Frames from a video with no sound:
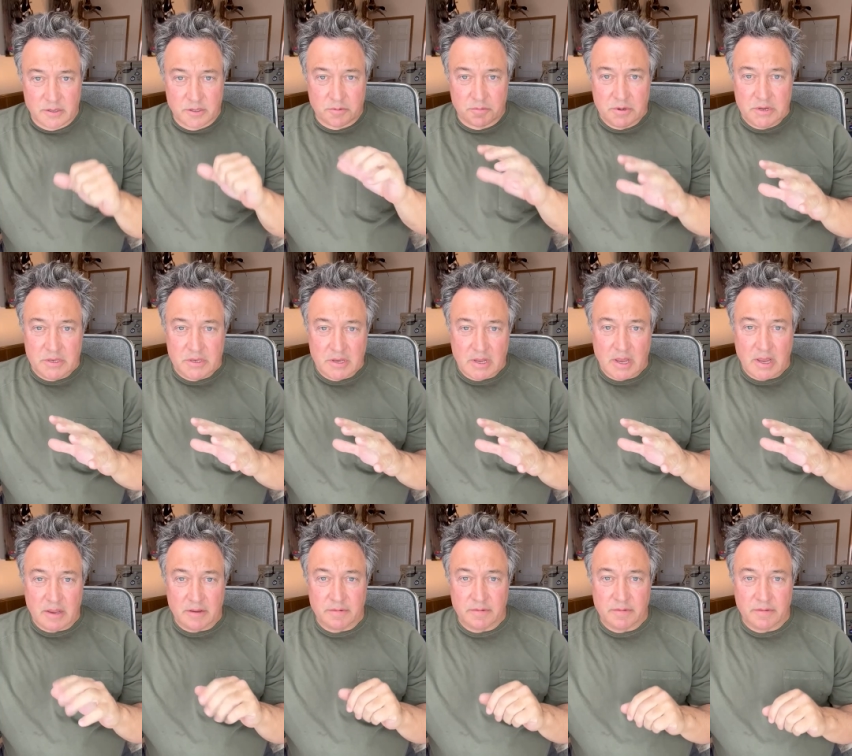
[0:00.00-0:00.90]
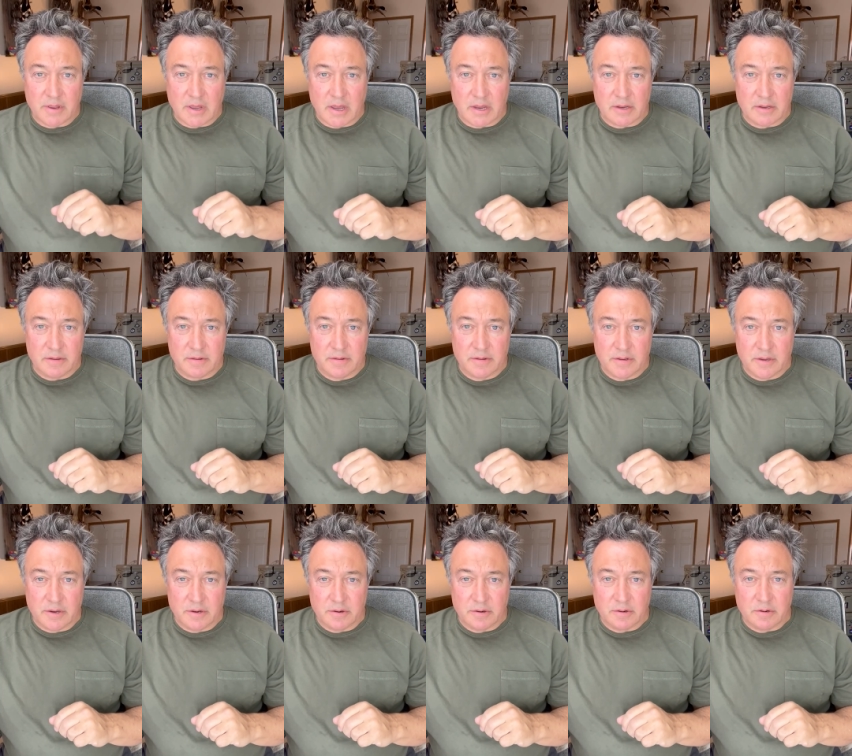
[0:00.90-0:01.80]
3 tests I
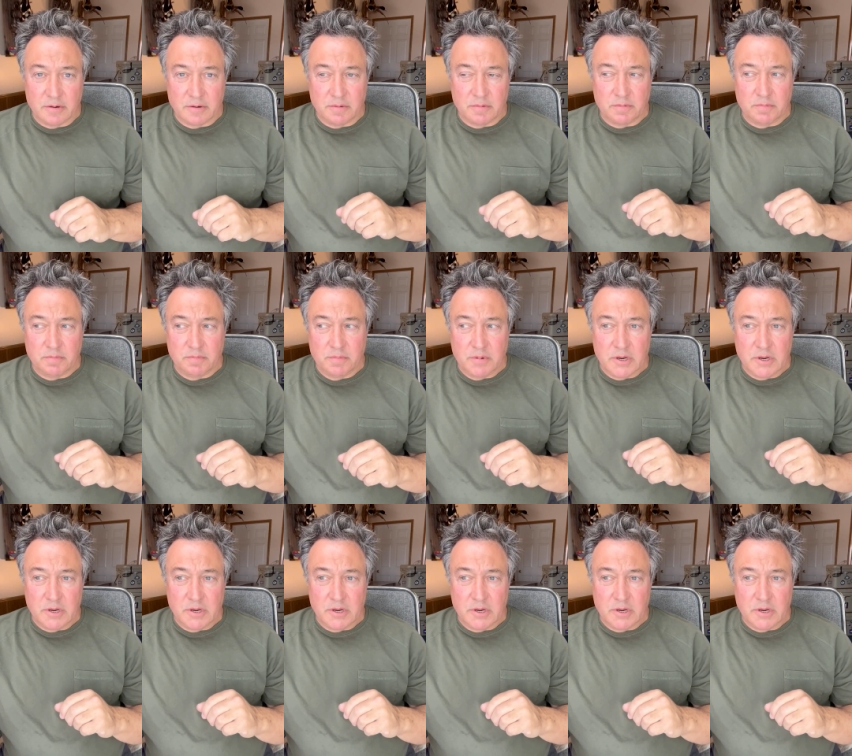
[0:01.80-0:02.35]
consider